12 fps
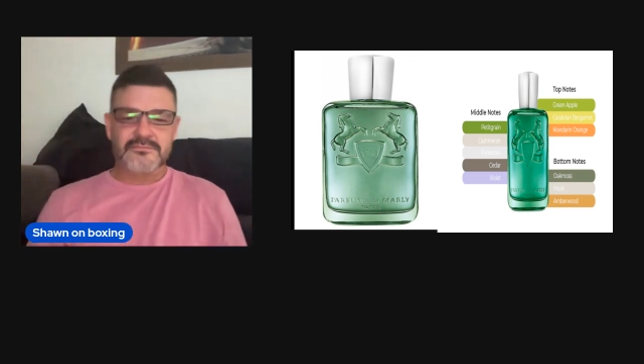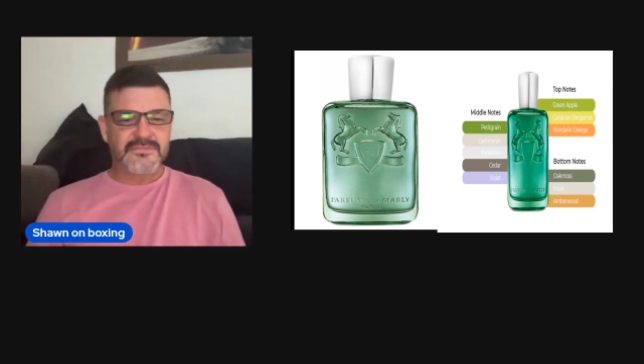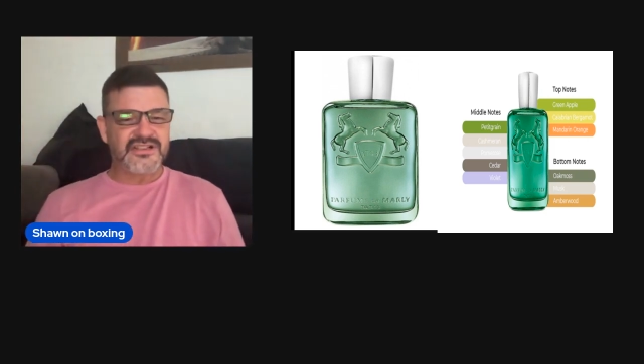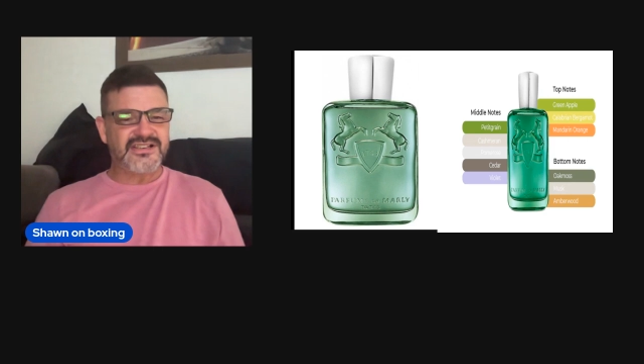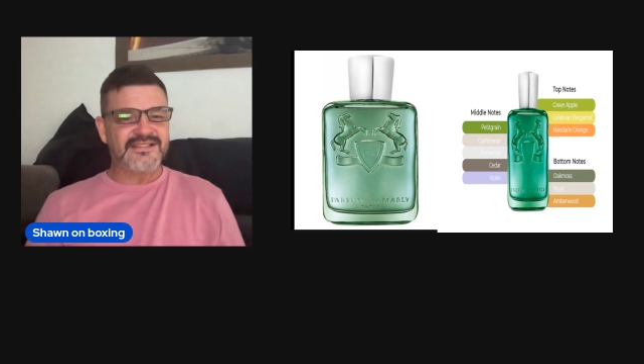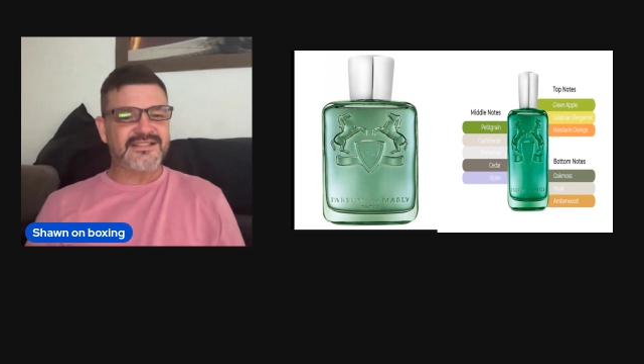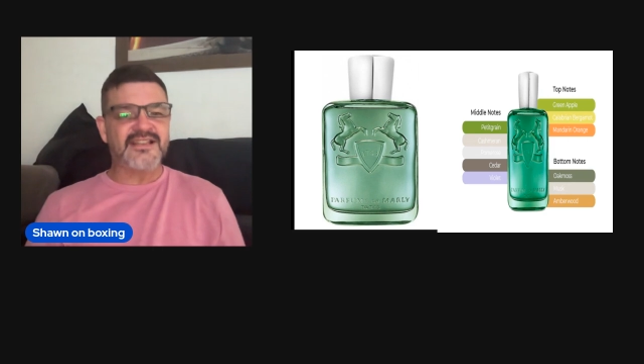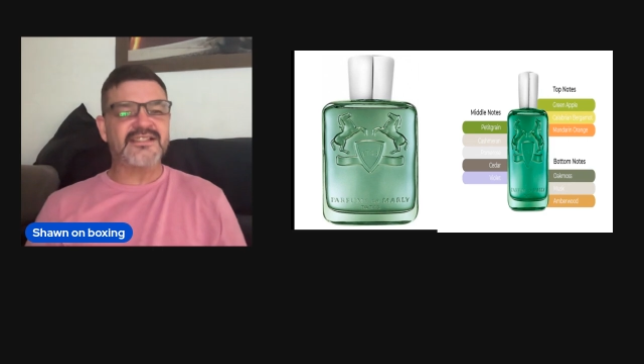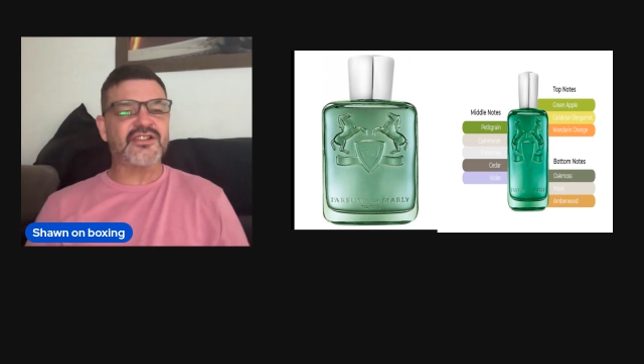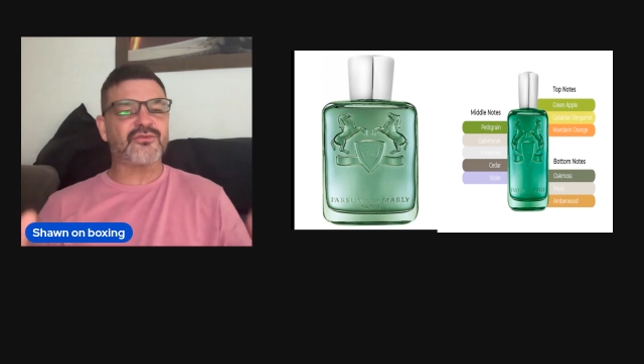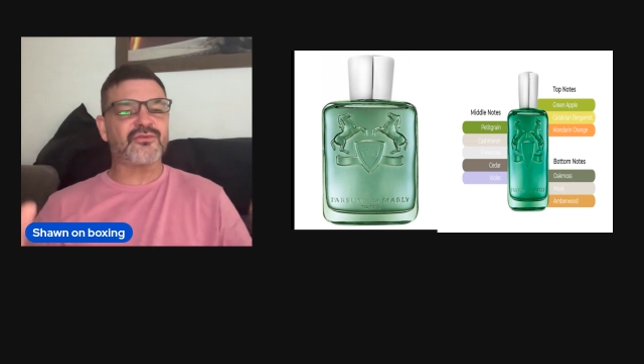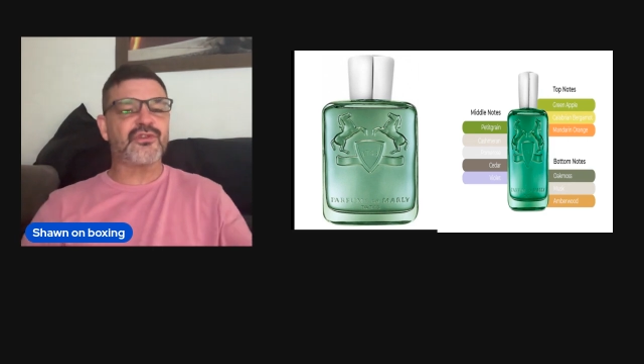It just
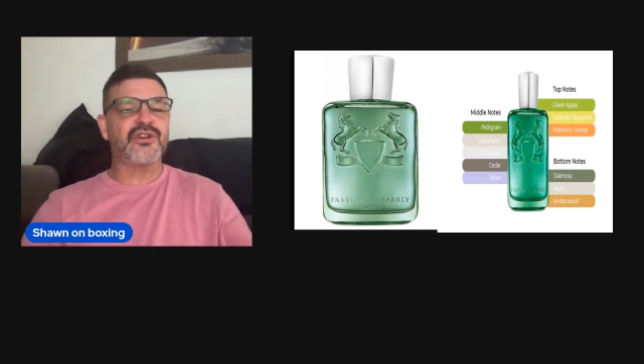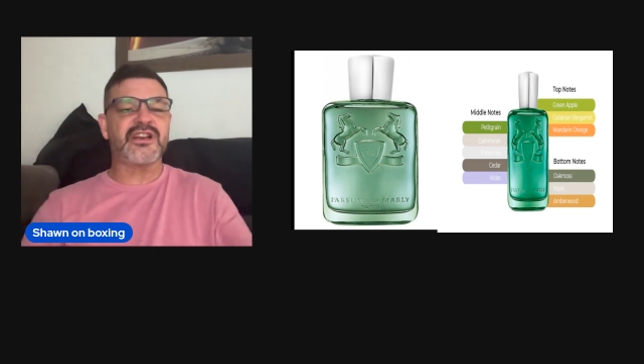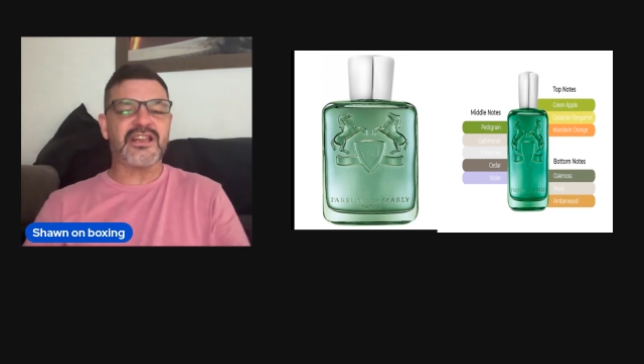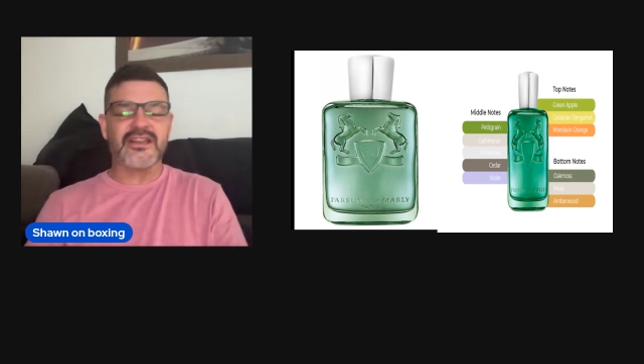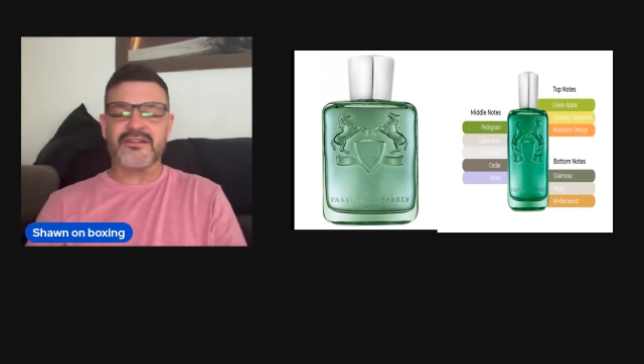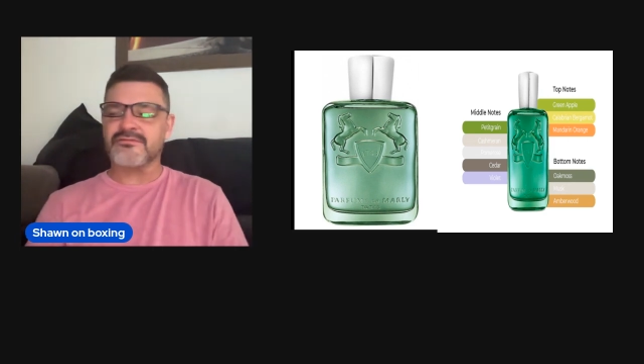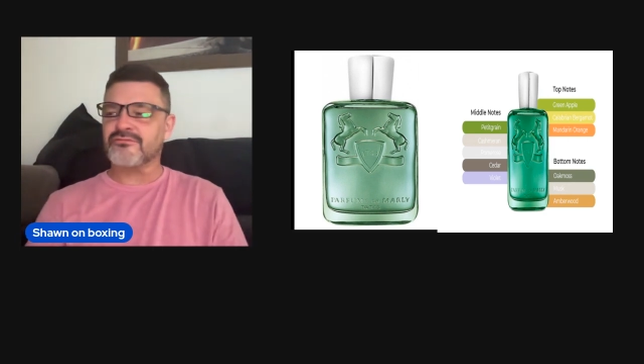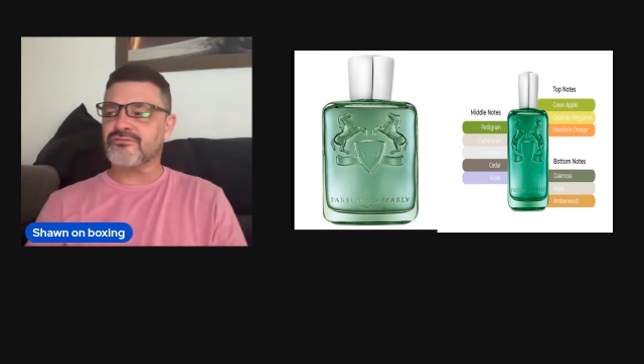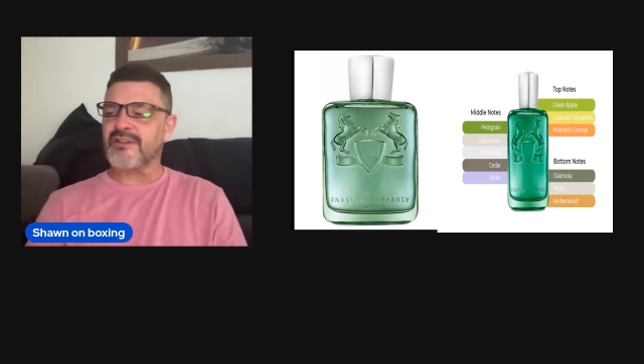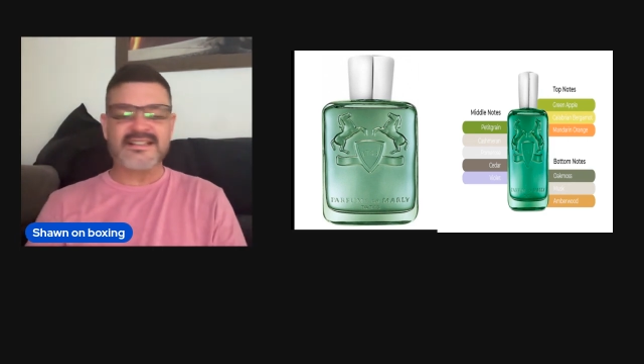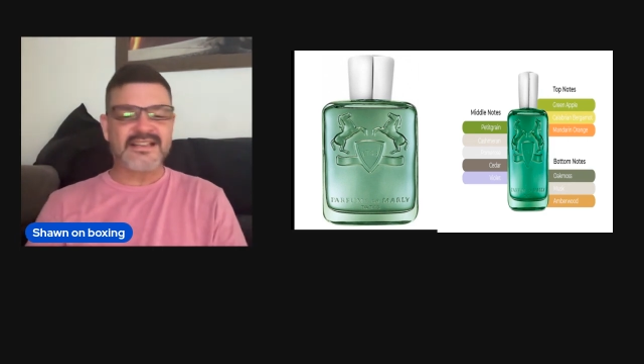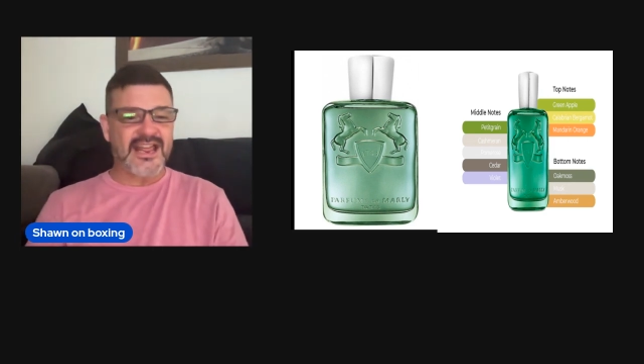doesn't really
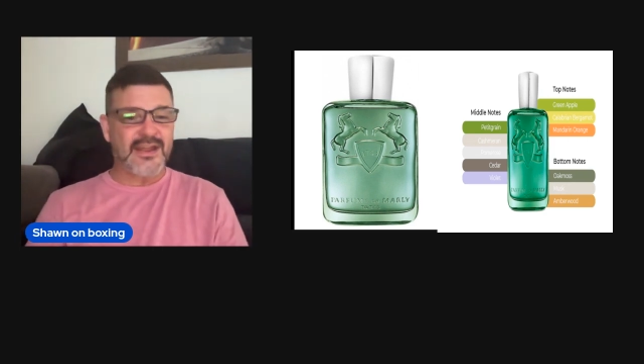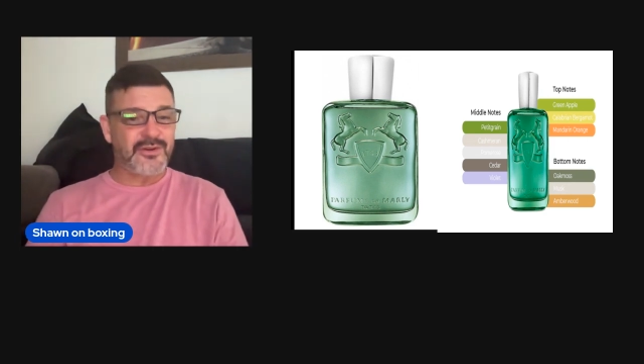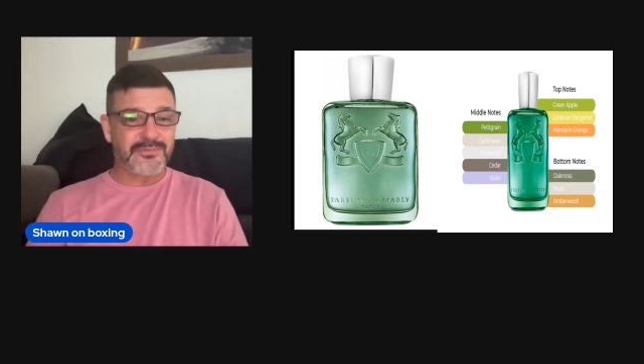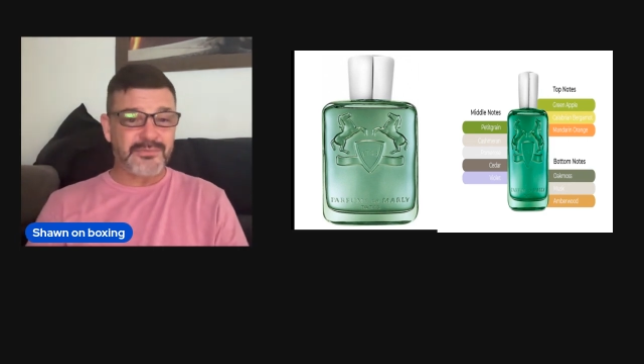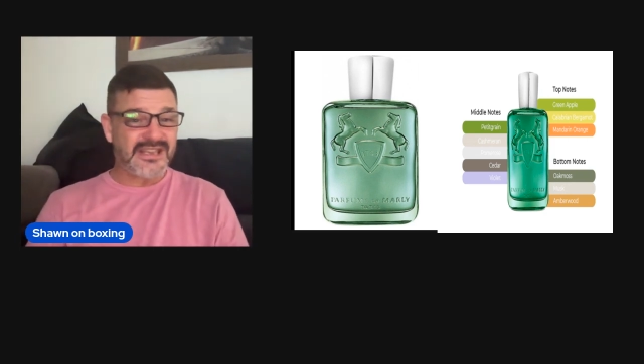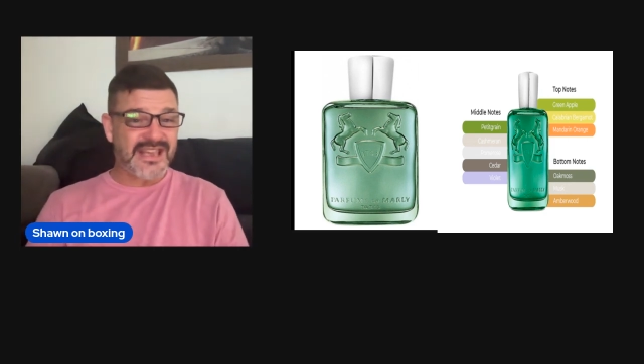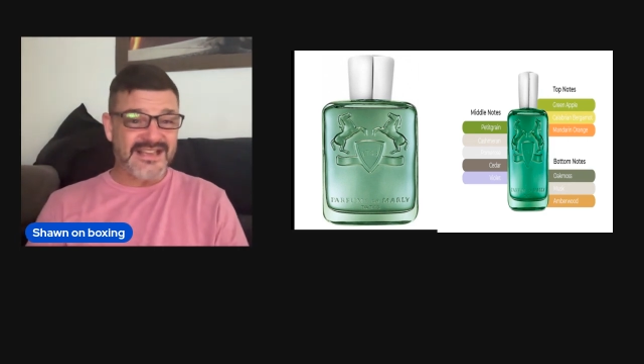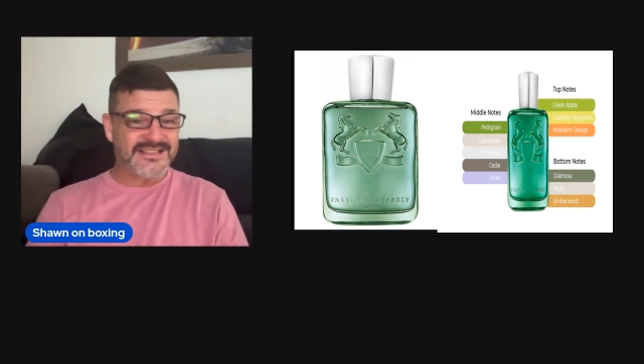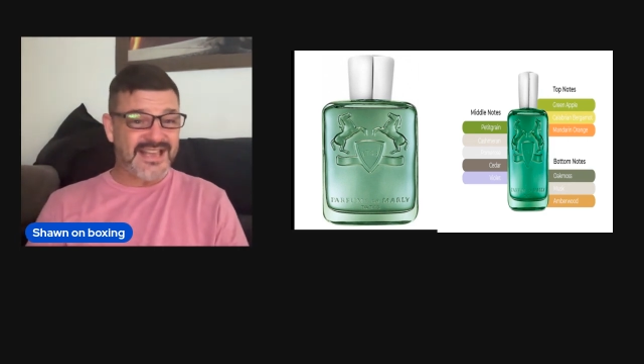resonate with me as